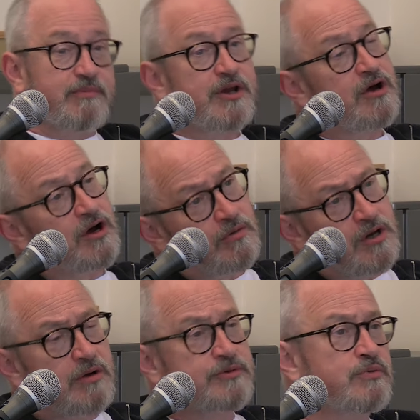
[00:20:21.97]
He went, "Oh,
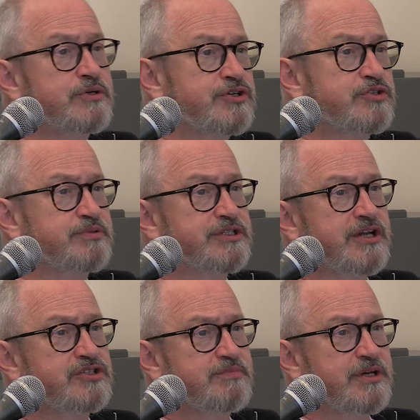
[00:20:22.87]
well, I would always just
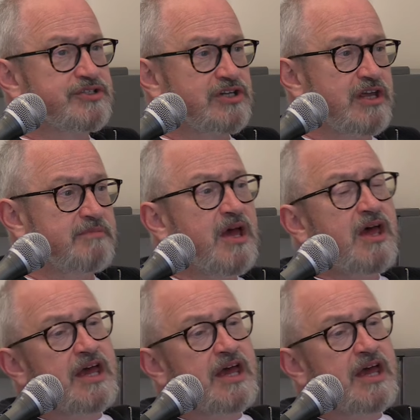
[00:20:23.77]
pretend to be asleep."